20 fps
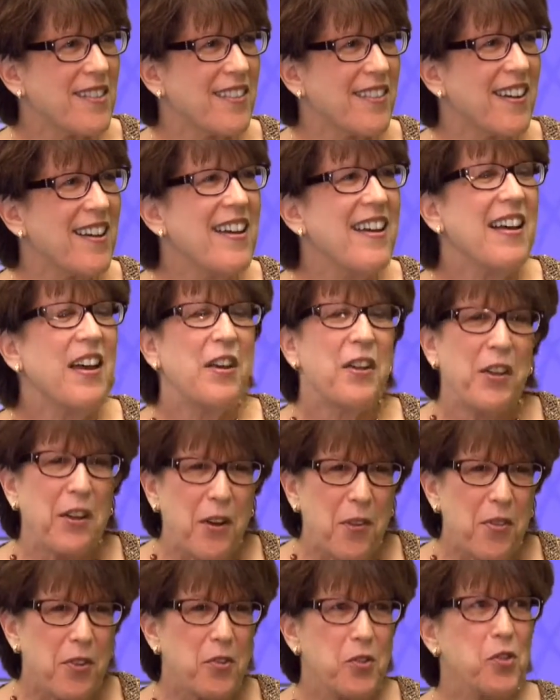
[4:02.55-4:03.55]
And, you
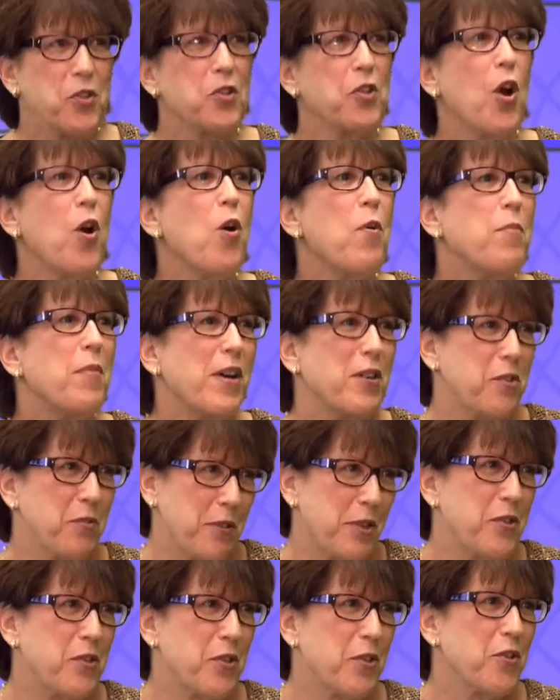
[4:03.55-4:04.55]
know, there's so much
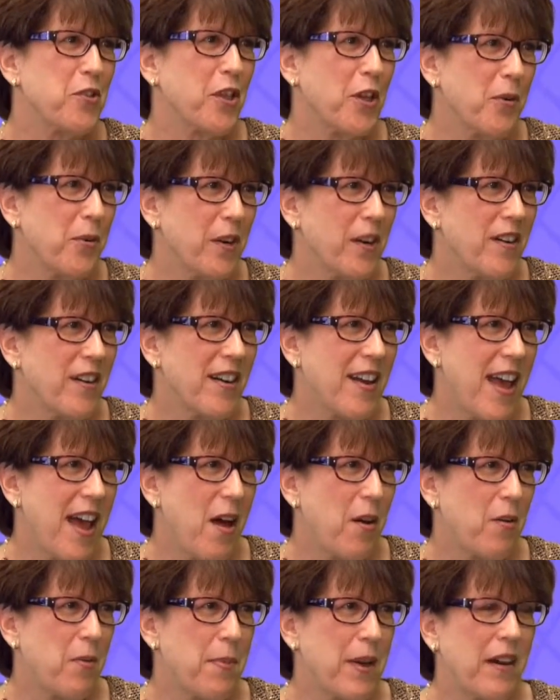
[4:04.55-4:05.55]
research going on
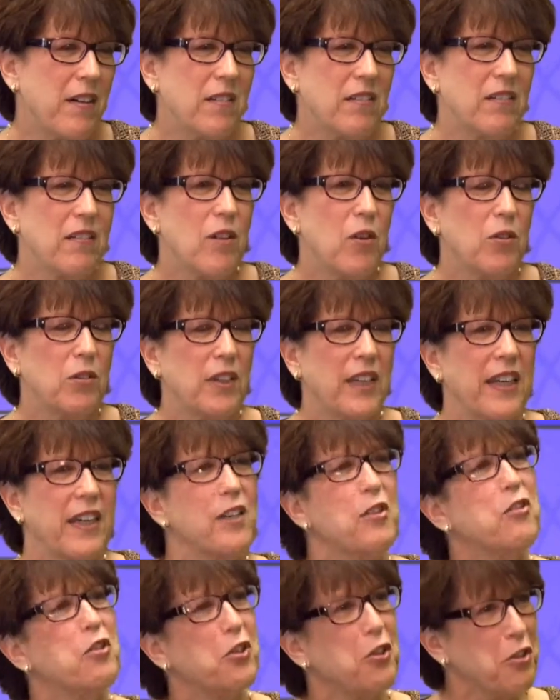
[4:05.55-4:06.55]
now about only
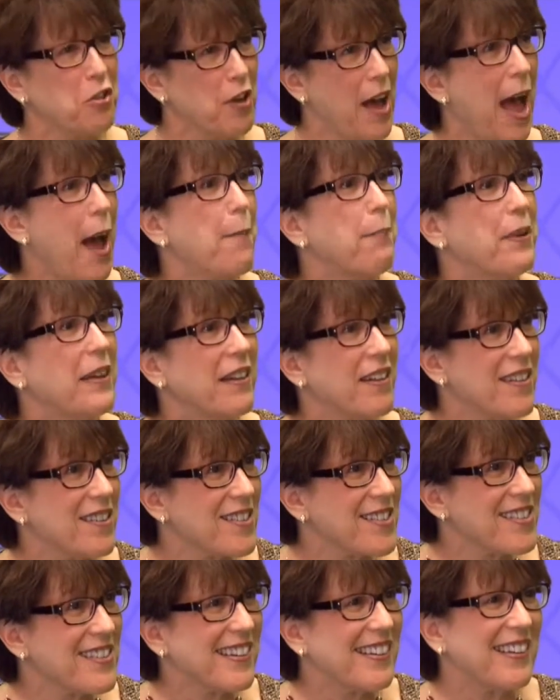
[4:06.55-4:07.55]
internal
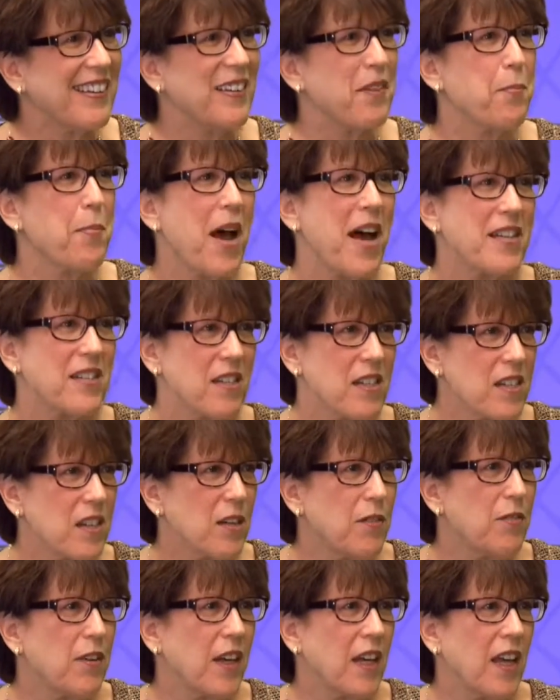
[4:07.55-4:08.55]
happiness and the
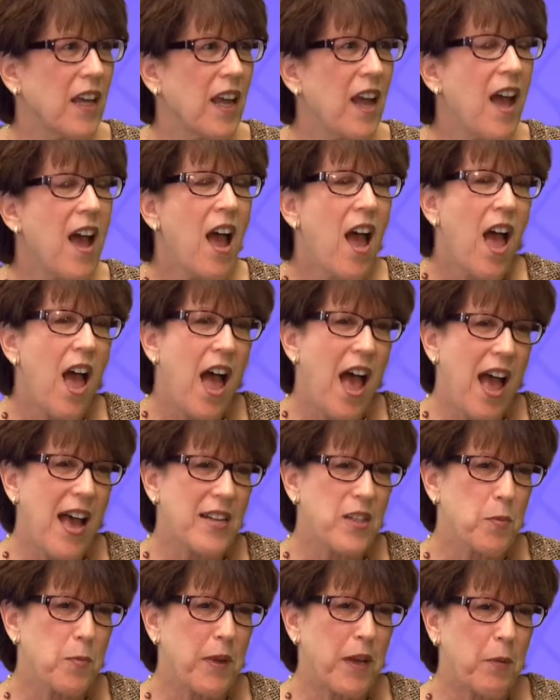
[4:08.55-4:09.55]
positivity
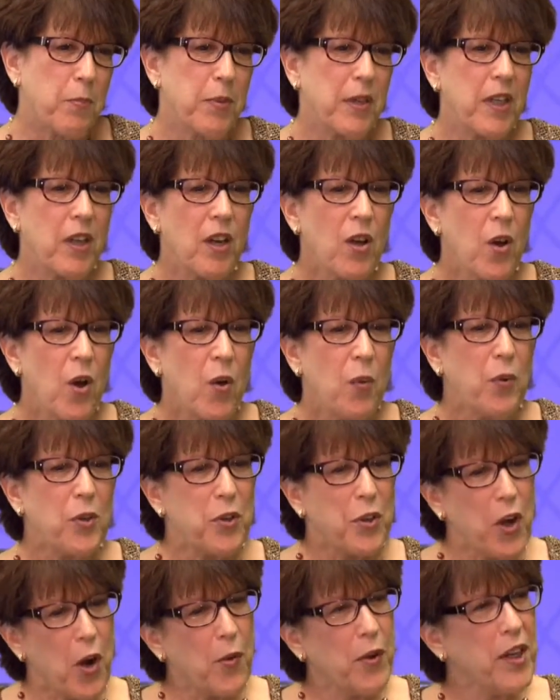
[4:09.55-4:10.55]
aspect. But when
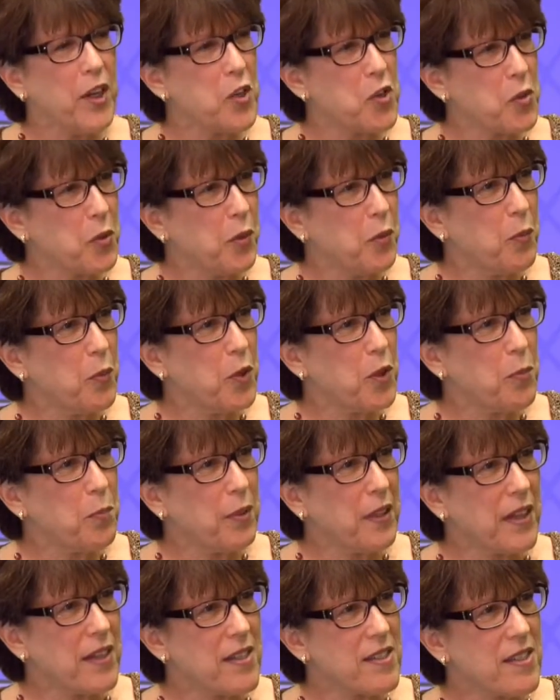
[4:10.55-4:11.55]
you're going into a
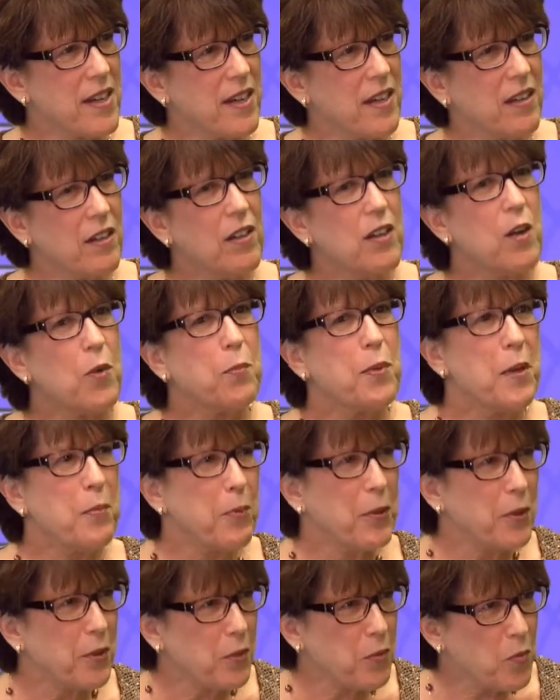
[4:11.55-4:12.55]
workplace and, you know,
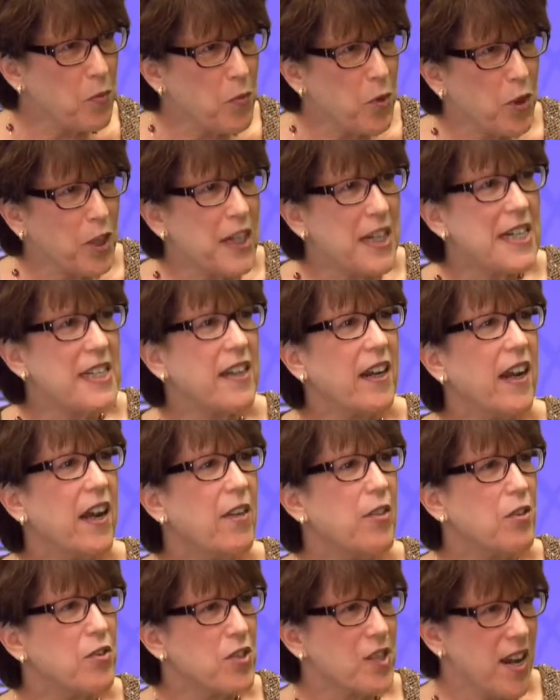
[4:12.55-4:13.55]
people are working
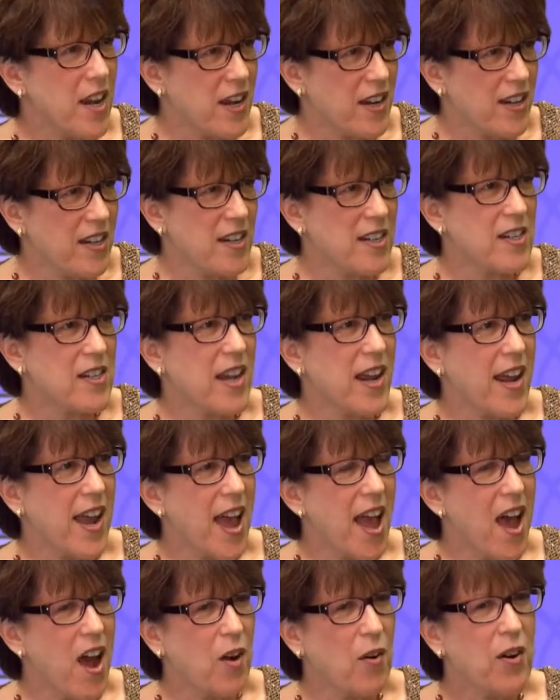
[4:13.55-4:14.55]
together day in and day
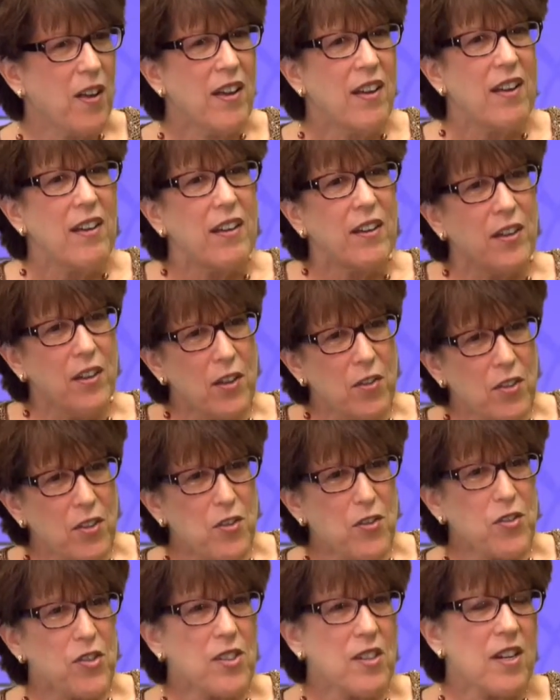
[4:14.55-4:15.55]
out, you know,
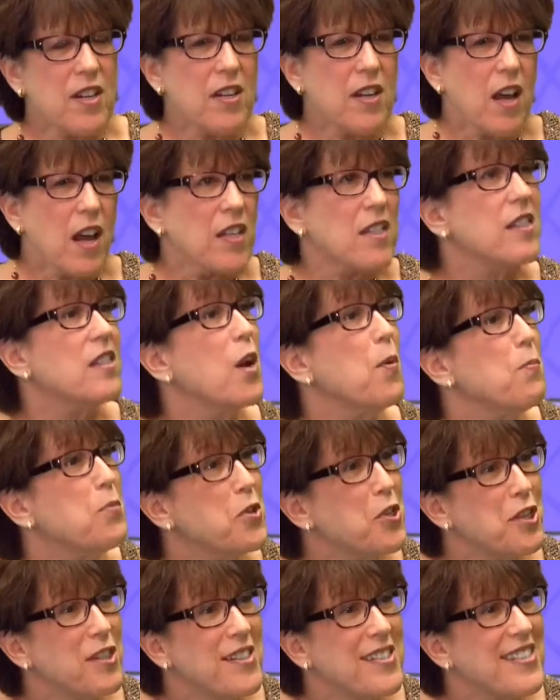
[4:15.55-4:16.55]
there's
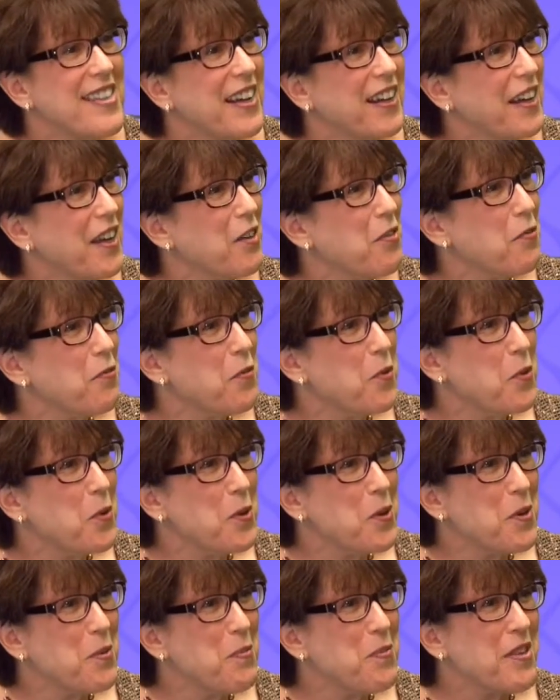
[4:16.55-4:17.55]
assumptions that get
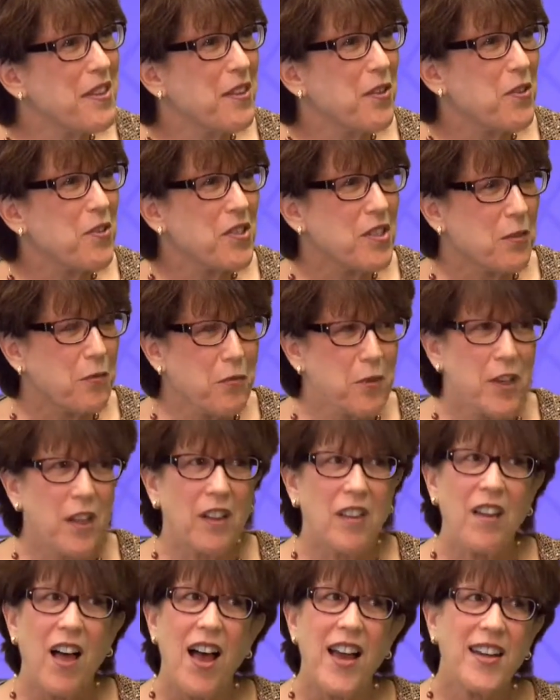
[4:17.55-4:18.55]
formed. There's different
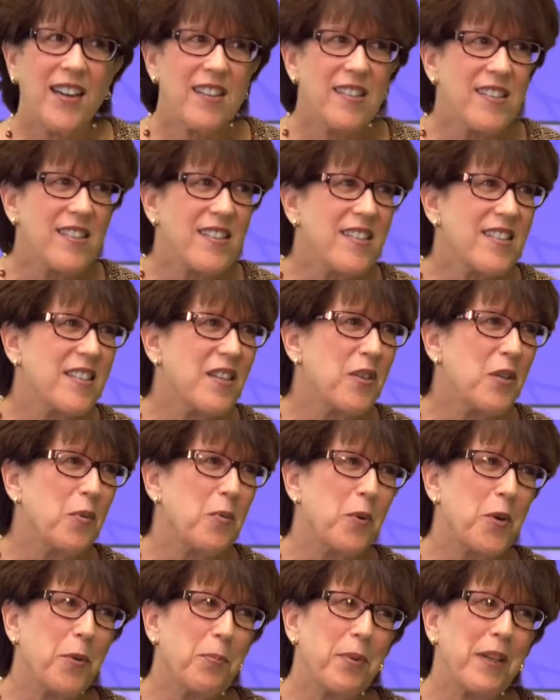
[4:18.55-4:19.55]
alliances in the
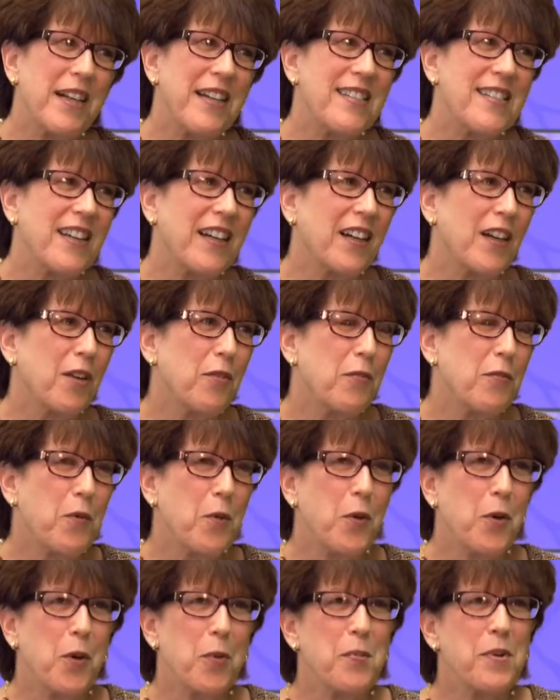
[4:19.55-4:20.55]
workplace that get
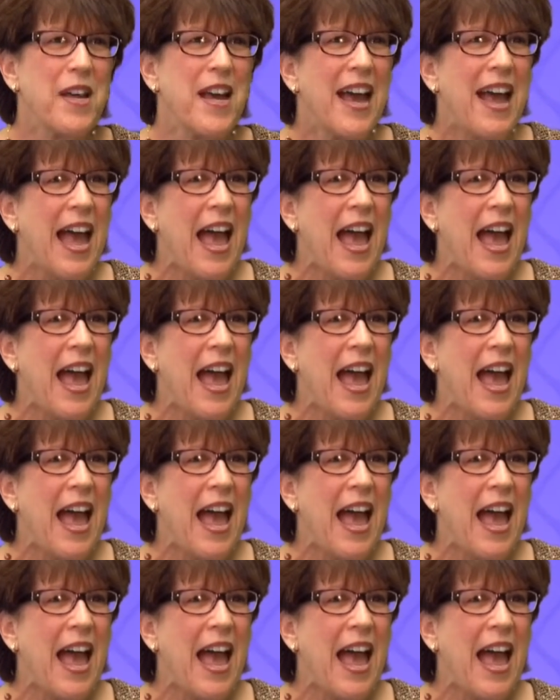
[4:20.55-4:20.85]
formed.